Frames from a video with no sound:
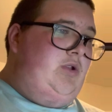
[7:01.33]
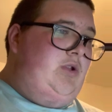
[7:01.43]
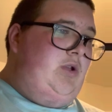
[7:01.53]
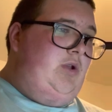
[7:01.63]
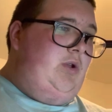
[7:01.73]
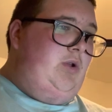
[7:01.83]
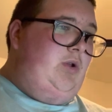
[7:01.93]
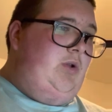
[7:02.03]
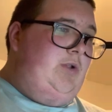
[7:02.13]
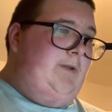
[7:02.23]

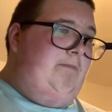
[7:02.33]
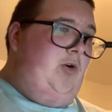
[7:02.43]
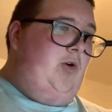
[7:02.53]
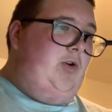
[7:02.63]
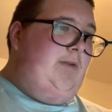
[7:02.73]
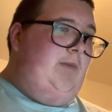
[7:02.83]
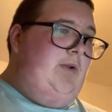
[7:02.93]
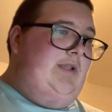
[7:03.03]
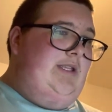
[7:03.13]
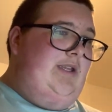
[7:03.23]
to support
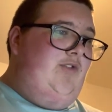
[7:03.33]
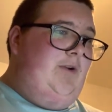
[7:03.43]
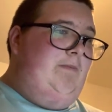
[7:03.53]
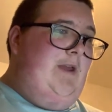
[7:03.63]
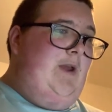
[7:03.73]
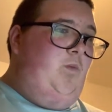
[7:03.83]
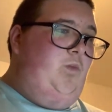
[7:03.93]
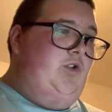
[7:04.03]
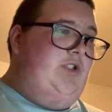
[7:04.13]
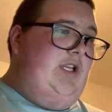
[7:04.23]
community rugby in
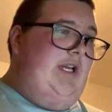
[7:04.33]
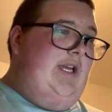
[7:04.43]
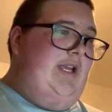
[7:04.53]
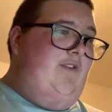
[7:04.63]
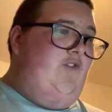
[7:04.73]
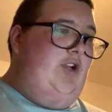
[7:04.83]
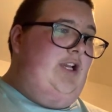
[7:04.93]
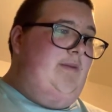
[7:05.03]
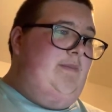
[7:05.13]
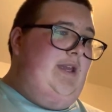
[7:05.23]
Worcester and is fully
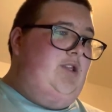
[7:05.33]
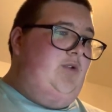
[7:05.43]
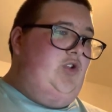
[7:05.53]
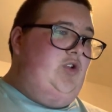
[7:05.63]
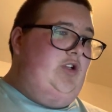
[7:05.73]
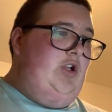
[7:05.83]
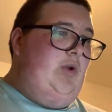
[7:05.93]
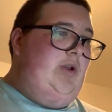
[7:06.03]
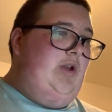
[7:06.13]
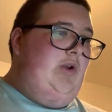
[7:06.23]
committed to
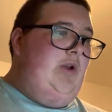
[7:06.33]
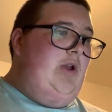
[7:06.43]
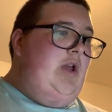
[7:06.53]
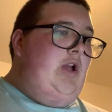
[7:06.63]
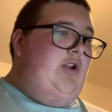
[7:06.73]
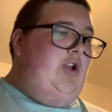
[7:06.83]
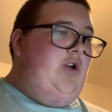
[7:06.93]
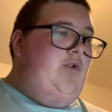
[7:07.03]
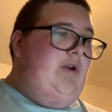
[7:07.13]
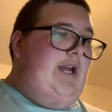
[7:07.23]
ensuring
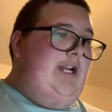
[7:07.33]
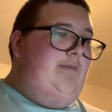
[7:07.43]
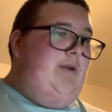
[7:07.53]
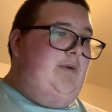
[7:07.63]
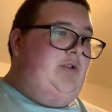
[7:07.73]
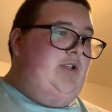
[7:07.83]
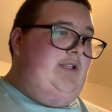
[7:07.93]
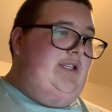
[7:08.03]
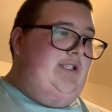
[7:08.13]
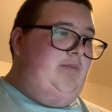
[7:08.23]
local academy
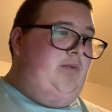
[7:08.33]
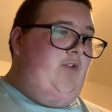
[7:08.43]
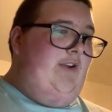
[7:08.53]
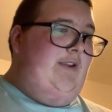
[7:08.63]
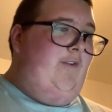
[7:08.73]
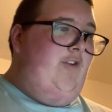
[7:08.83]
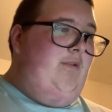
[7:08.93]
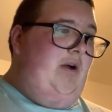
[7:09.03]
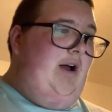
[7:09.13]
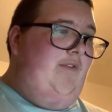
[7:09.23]
opportunities are provided for
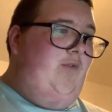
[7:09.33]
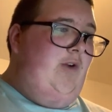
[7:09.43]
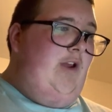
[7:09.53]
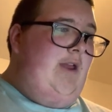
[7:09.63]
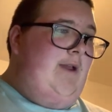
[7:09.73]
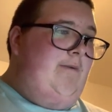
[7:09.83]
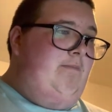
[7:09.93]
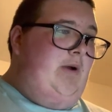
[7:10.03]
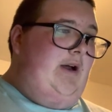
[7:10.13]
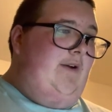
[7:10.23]

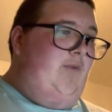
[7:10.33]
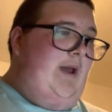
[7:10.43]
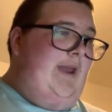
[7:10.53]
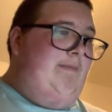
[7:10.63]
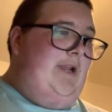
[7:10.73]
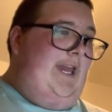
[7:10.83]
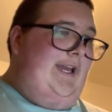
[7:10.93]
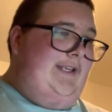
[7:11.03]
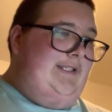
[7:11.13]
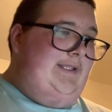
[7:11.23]
pathway
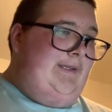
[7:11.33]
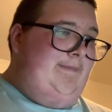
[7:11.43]
players.